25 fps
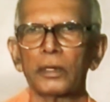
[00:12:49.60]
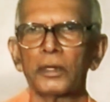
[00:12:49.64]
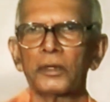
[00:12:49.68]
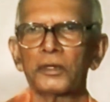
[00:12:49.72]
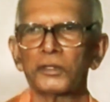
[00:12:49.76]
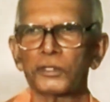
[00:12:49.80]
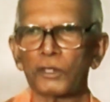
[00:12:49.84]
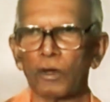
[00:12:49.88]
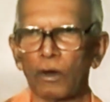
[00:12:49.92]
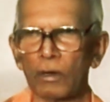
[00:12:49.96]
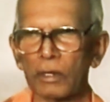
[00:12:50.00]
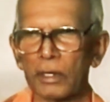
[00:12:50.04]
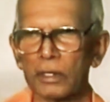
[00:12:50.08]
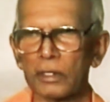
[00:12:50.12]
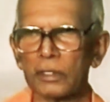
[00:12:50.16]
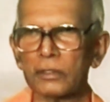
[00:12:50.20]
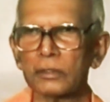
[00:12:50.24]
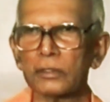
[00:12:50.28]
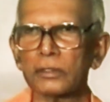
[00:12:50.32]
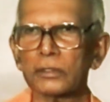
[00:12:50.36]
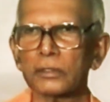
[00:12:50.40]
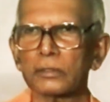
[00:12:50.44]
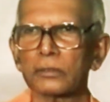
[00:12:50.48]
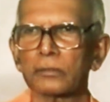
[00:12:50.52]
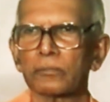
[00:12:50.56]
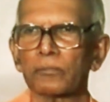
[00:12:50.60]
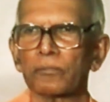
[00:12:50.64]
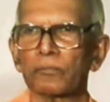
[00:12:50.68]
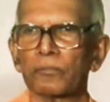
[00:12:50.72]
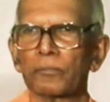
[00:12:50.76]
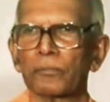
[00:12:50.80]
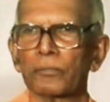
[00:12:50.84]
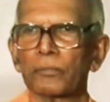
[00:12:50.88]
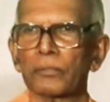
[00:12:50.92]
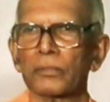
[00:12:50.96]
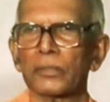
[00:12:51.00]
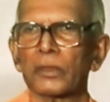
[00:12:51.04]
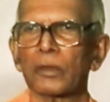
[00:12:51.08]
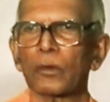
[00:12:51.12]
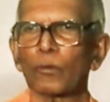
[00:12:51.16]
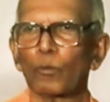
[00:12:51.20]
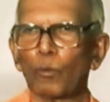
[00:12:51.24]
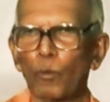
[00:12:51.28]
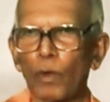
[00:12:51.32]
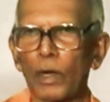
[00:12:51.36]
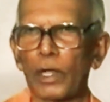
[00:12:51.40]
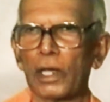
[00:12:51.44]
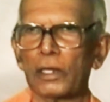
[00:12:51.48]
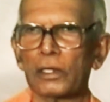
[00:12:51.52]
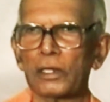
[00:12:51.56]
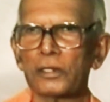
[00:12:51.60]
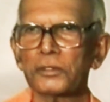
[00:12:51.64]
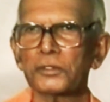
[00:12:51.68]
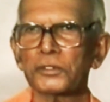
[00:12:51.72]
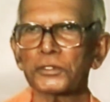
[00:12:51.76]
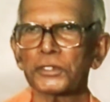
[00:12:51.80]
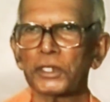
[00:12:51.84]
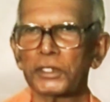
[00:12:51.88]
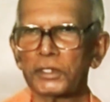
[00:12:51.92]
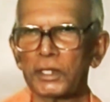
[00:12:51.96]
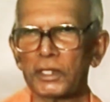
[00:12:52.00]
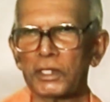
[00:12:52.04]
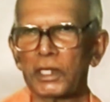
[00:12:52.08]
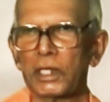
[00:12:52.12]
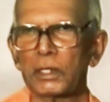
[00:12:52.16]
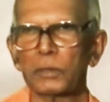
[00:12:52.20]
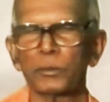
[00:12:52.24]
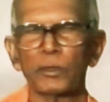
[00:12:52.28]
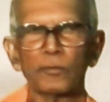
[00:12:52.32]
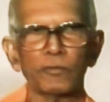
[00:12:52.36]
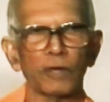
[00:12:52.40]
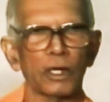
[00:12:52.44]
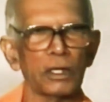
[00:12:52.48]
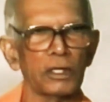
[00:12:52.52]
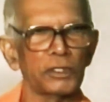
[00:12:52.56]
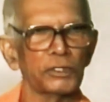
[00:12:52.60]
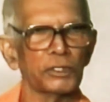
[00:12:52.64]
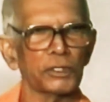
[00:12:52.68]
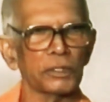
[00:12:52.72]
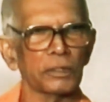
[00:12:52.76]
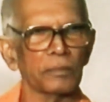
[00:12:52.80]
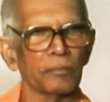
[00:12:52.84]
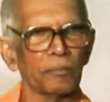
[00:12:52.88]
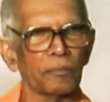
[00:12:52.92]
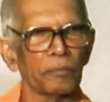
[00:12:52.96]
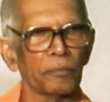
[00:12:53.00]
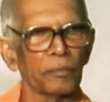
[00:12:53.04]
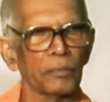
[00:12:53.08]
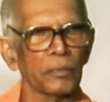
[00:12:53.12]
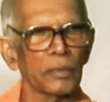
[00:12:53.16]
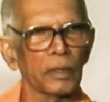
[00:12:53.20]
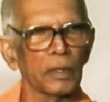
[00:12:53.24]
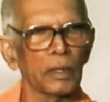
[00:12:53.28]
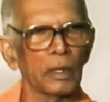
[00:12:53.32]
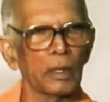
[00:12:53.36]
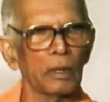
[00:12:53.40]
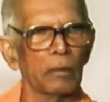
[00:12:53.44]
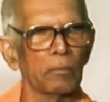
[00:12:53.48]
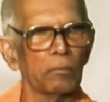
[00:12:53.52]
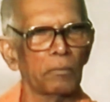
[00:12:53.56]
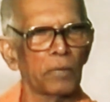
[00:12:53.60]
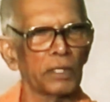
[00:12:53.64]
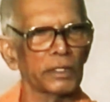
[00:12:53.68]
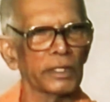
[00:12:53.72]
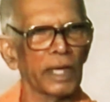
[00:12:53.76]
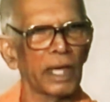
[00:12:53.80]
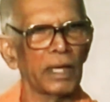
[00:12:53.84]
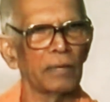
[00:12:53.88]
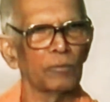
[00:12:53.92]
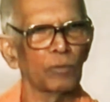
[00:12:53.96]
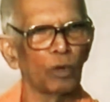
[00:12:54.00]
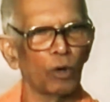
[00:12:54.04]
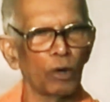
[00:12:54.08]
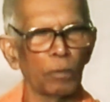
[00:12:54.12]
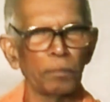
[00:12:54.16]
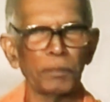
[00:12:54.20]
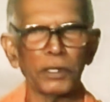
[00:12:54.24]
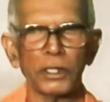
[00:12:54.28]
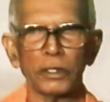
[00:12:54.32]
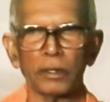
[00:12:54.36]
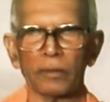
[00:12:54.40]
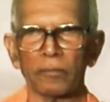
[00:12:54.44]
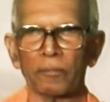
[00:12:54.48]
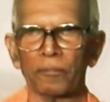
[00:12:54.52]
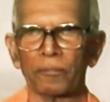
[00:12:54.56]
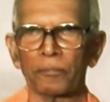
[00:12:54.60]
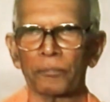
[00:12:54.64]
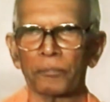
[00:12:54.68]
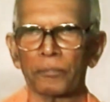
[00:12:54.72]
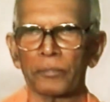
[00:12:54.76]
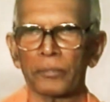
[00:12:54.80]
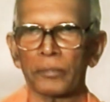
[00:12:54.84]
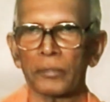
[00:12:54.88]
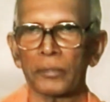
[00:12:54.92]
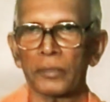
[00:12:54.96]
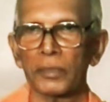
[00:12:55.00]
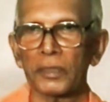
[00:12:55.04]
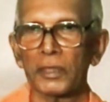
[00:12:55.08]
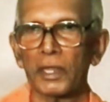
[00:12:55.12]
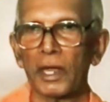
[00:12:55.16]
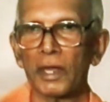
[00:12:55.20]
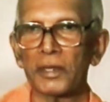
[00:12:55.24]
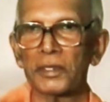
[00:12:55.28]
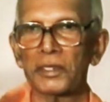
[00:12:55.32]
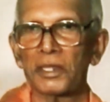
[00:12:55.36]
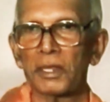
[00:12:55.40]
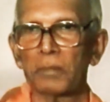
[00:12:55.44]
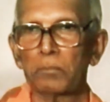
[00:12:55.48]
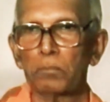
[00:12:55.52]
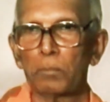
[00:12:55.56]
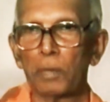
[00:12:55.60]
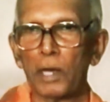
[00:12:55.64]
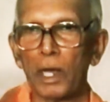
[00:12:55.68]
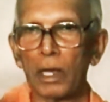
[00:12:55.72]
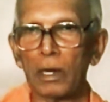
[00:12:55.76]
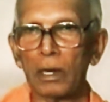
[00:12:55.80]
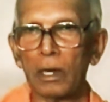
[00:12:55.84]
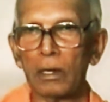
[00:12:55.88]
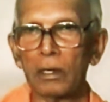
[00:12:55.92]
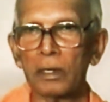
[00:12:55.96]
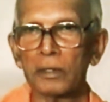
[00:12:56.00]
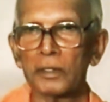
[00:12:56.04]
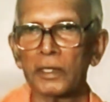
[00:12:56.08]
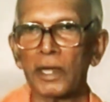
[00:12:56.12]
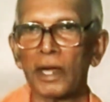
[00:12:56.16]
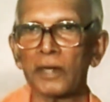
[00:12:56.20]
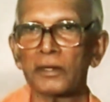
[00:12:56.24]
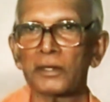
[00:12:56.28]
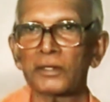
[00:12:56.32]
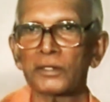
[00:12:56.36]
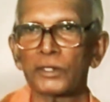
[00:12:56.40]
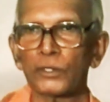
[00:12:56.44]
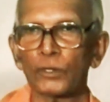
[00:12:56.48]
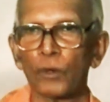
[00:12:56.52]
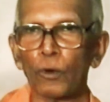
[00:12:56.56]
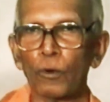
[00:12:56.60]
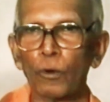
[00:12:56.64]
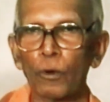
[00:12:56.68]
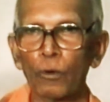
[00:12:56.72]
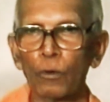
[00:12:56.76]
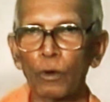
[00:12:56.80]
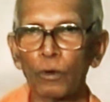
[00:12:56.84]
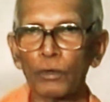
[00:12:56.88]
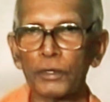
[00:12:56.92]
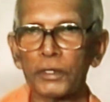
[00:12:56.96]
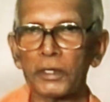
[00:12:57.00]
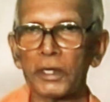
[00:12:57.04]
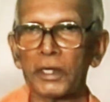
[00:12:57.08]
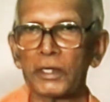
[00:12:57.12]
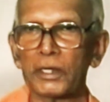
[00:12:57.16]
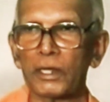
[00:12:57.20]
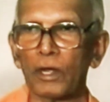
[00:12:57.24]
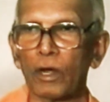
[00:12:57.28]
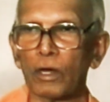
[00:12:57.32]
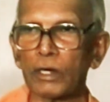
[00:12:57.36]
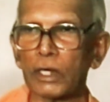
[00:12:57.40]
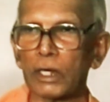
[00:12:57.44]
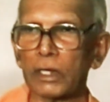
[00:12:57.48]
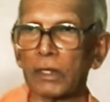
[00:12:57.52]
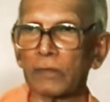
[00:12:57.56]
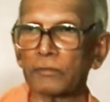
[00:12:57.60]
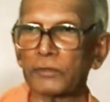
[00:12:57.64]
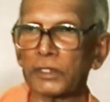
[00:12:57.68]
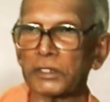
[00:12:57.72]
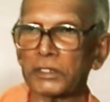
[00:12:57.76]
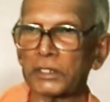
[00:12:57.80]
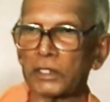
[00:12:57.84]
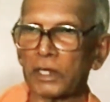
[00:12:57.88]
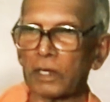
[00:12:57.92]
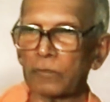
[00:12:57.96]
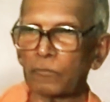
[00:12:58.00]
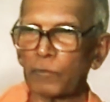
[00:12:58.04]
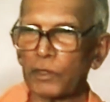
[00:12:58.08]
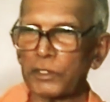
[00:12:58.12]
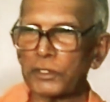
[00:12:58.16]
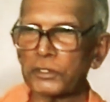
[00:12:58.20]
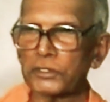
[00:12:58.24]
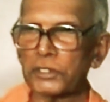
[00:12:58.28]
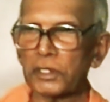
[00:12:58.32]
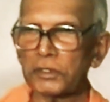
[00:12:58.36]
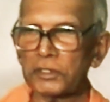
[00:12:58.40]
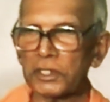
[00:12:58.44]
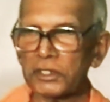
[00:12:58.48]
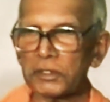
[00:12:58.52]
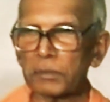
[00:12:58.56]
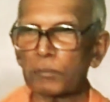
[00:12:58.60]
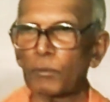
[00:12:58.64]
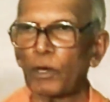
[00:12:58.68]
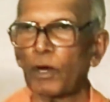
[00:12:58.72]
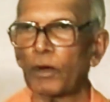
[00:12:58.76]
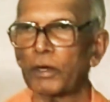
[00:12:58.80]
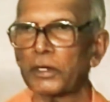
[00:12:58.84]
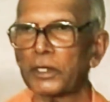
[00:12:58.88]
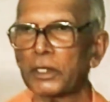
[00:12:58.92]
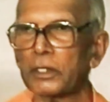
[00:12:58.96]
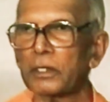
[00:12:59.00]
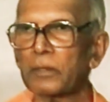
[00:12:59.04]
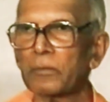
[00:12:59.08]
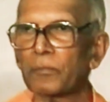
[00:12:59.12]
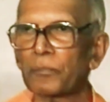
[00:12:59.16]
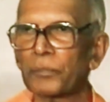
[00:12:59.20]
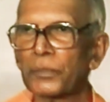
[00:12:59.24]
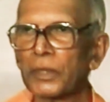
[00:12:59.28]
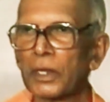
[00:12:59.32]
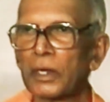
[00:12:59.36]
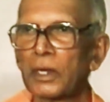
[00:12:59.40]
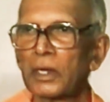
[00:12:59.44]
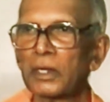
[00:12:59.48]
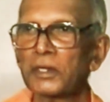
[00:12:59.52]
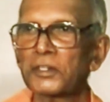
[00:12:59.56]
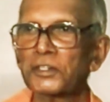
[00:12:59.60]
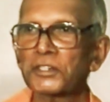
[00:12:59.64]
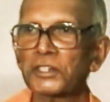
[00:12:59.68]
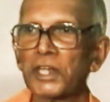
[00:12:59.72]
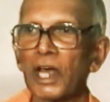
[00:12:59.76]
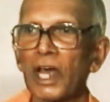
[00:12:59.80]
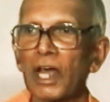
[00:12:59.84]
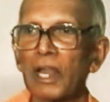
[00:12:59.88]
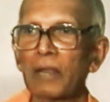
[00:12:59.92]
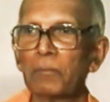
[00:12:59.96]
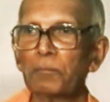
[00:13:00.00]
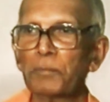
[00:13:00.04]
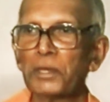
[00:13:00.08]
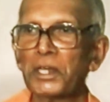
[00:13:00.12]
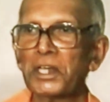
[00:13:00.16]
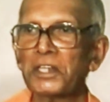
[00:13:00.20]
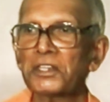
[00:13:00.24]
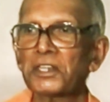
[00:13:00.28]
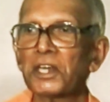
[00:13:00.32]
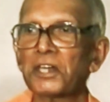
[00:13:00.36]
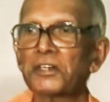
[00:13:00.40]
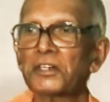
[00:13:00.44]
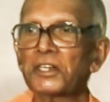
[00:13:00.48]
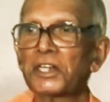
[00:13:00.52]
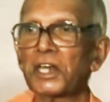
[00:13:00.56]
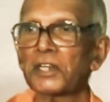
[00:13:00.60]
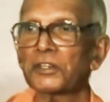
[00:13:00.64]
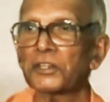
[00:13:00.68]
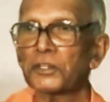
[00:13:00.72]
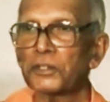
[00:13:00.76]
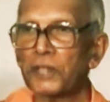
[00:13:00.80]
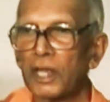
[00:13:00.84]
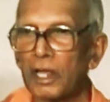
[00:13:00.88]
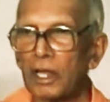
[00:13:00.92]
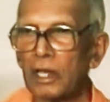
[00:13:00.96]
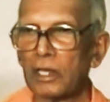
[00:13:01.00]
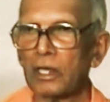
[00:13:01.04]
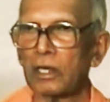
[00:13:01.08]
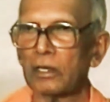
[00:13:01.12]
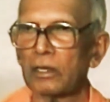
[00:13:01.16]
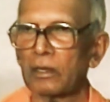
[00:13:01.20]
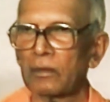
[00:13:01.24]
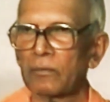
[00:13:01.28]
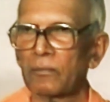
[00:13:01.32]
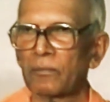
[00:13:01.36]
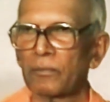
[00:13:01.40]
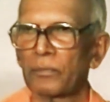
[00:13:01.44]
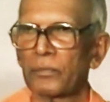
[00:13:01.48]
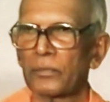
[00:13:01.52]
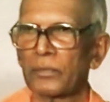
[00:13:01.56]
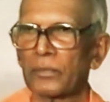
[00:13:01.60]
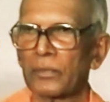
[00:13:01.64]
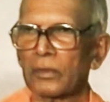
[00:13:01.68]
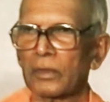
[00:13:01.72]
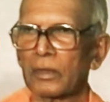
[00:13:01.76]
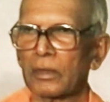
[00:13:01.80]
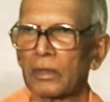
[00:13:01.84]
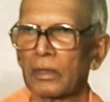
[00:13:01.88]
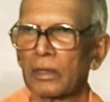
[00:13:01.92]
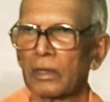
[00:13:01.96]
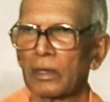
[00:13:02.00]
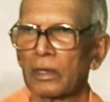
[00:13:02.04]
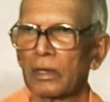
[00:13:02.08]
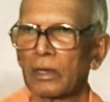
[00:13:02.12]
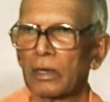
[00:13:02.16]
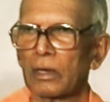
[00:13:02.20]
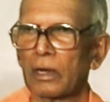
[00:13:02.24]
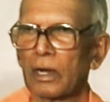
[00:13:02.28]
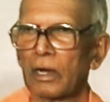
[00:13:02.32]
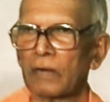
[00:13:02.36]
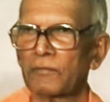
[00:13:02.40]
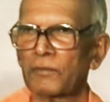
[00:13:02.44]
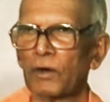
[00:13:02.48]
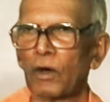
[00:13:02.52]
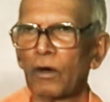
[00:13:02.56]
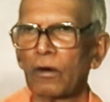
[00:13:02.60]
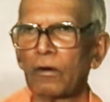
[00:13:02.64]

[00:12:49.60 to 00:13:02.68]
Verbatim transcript: intolerance, violence in the name of religion. But I am hoping that the bell that tolled in honor of this convention this morning shall be the death knell of